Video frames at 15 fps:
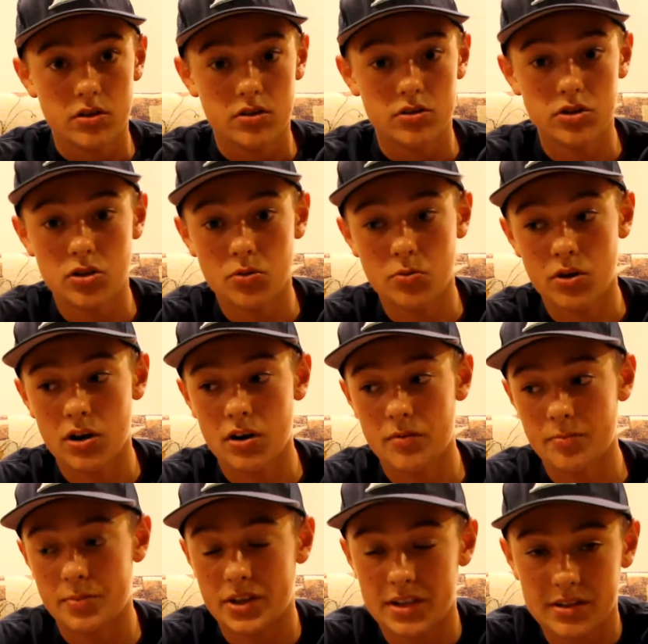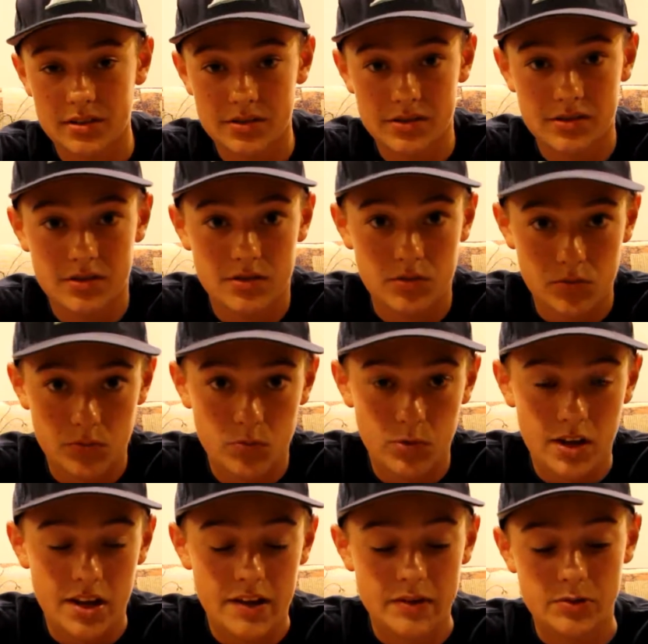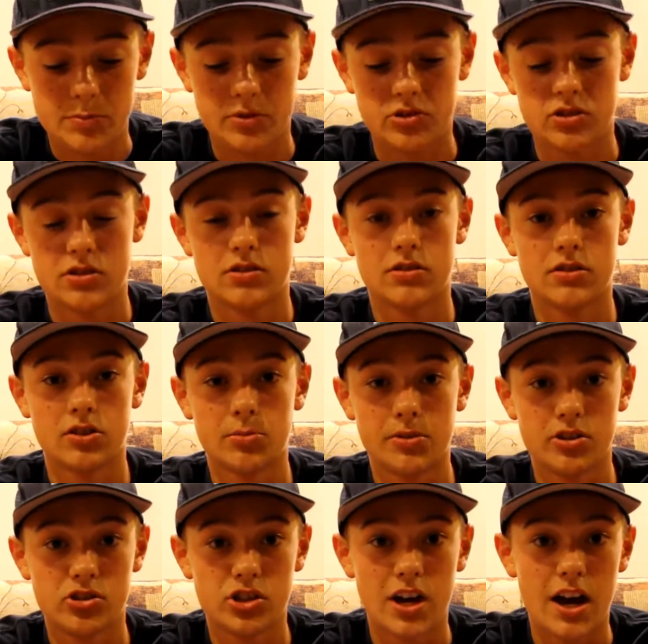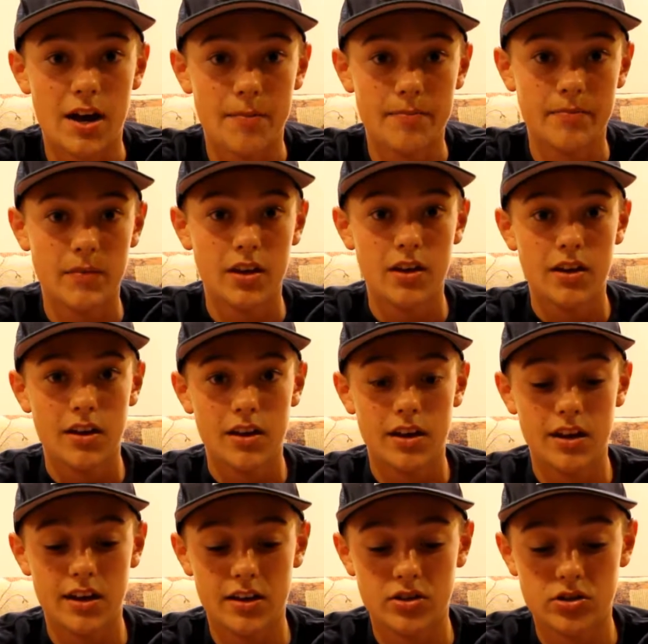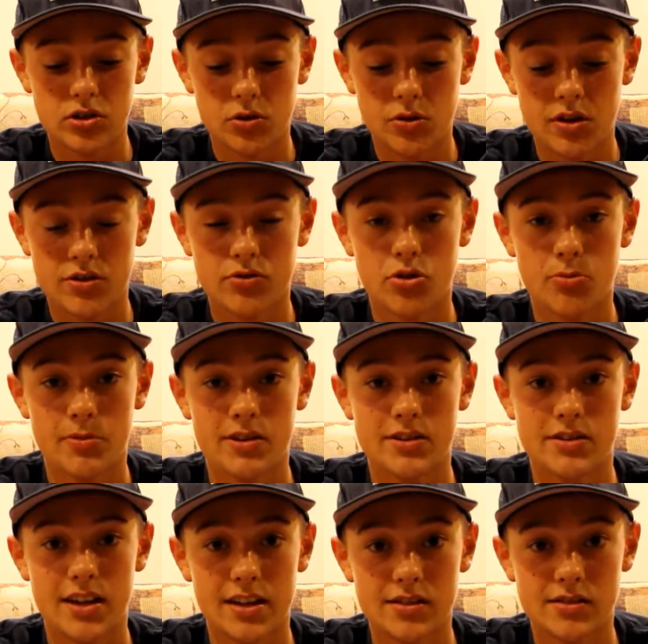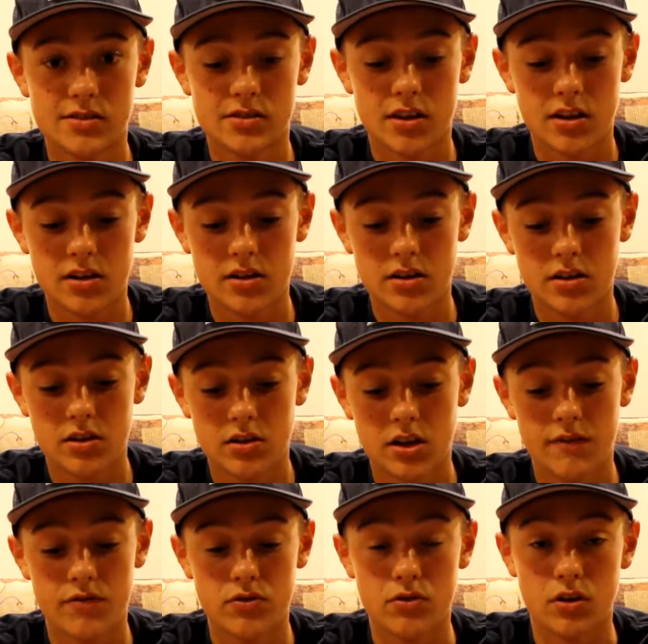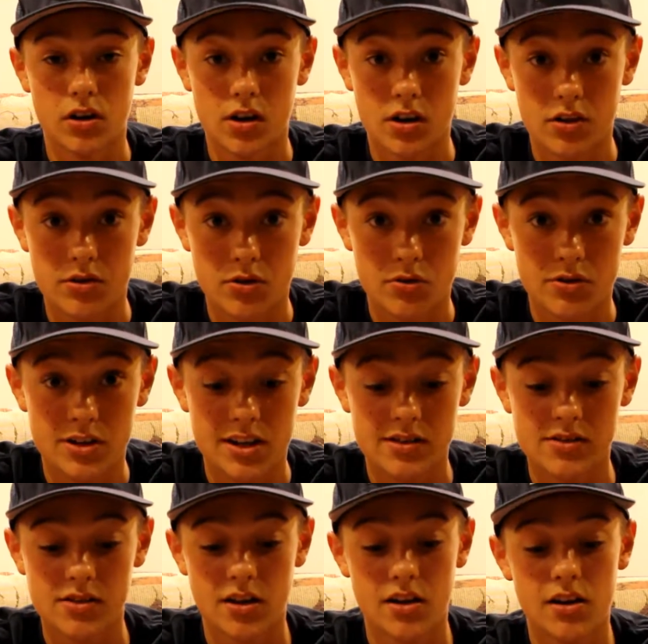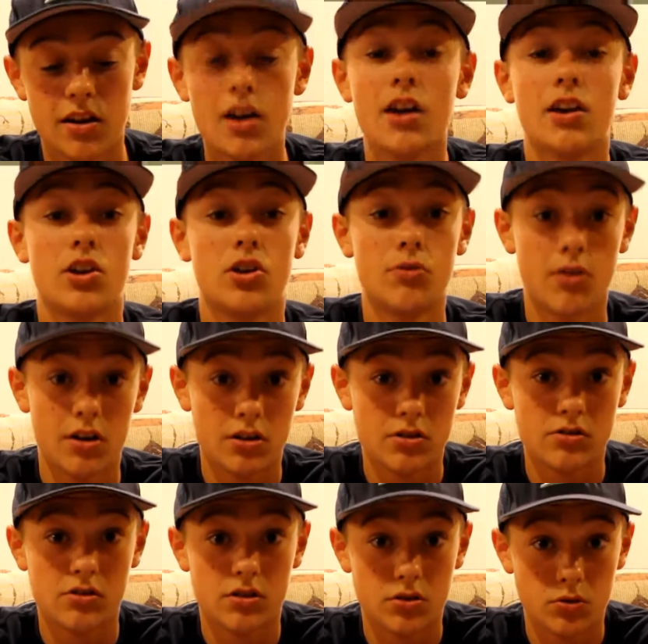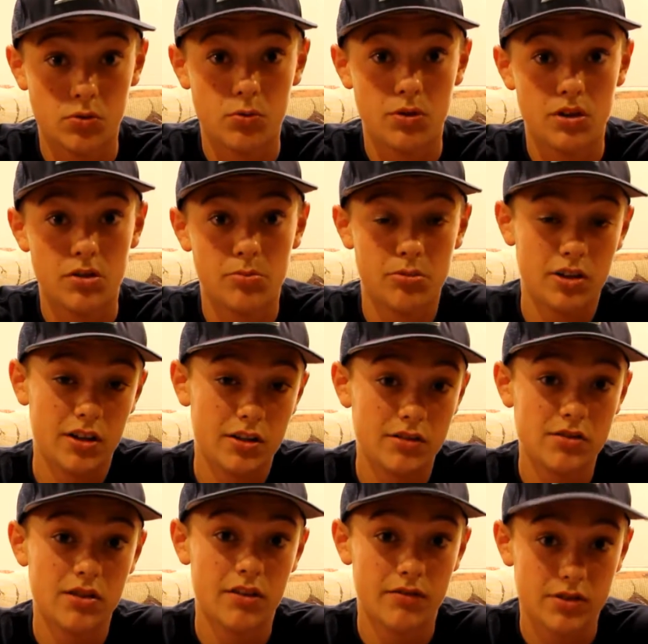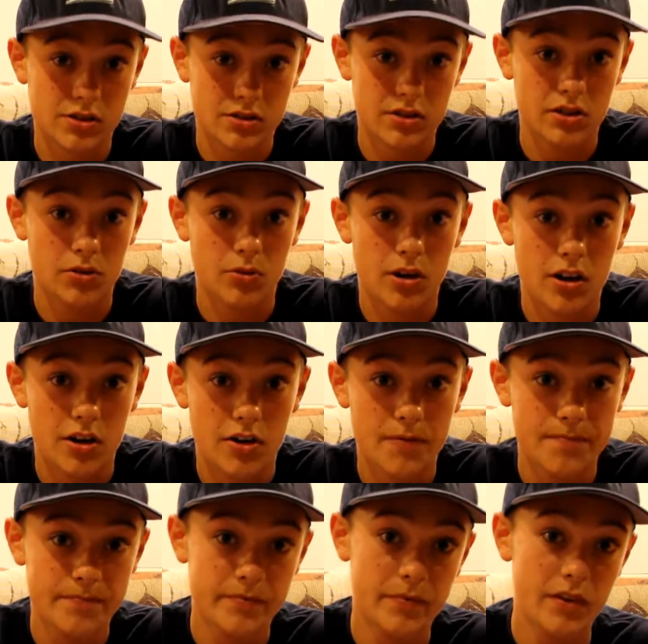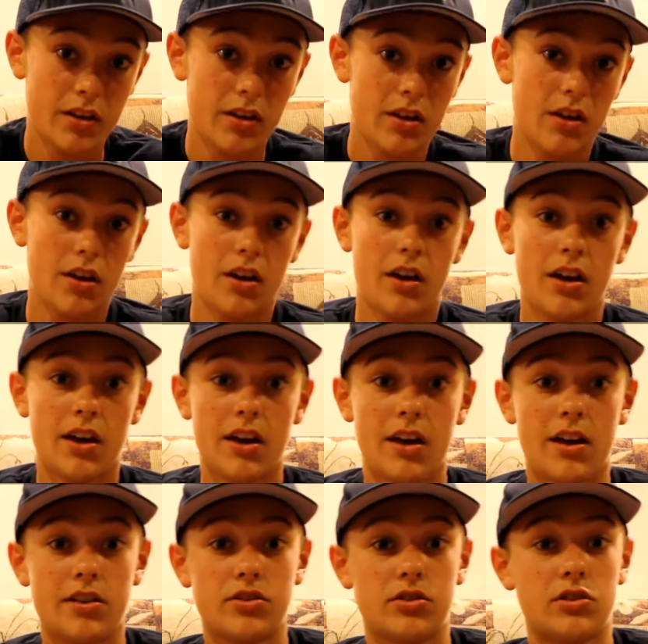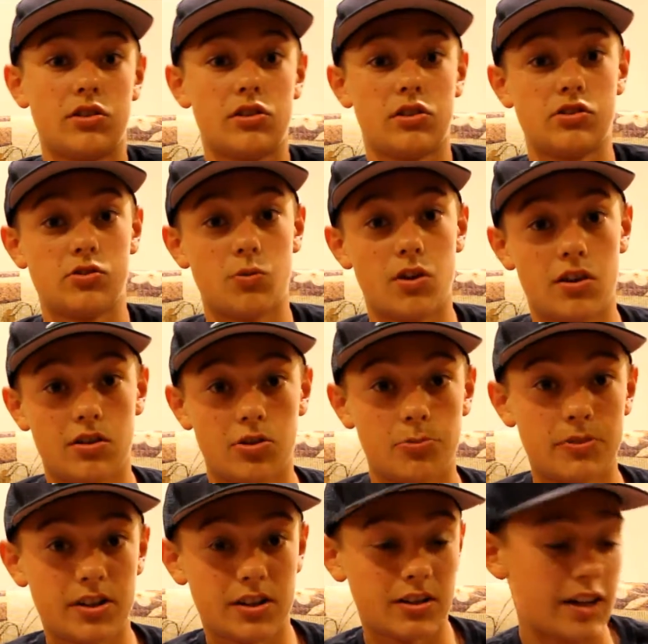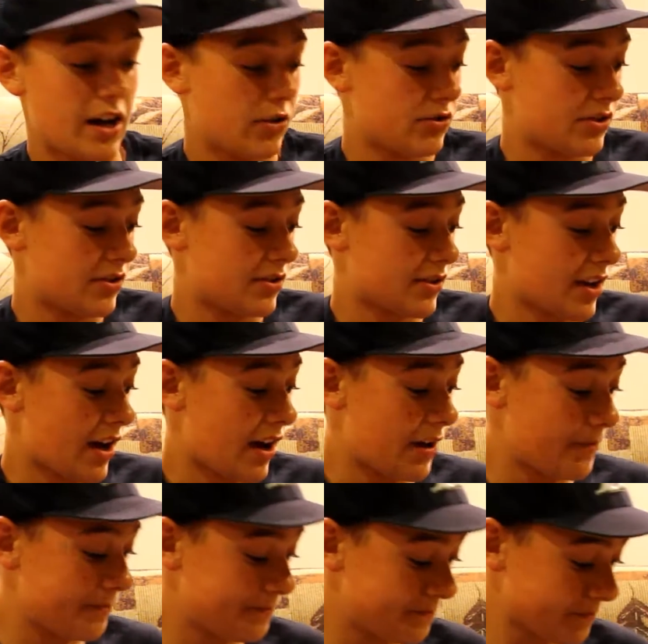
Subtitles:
You don't want big waves, but just a little bit of chop. And you don't want to throw them in dead sun. If you are going to throw in dead sun, you want to use the dual willow blades if it's clear water, and because you want a little bit of clouds in the sky.